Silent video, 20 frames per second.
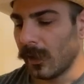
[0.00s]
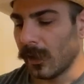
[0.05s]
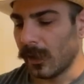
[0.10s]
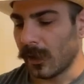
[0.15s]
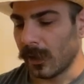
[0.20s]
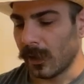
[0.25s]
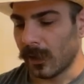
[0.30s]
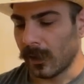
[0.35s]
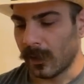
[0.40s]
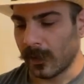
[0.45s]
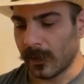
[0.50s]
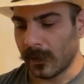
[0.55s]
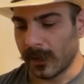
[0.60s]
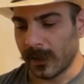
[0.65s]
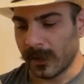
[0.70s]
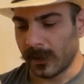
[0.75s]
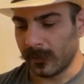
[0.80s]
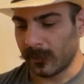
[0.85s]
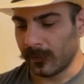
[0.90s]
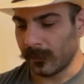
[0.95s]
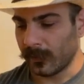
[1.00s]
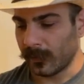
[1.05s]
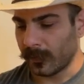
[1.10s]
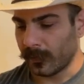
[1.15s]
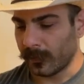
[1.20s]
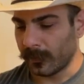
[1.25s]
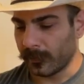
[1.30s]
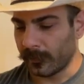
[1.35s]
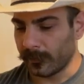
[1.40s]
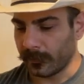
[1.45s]

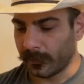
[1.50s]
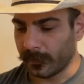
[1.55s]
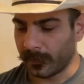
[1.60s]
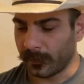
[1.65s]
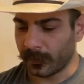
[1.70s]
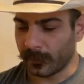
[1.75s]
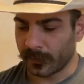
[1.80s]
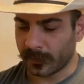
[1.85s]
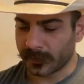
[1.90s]
you know,